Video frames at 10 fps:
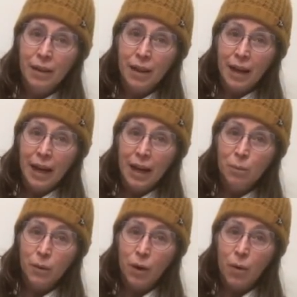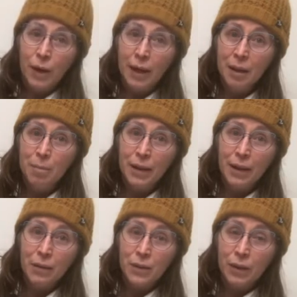air will go in, but it
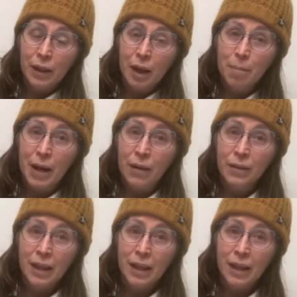also can come out.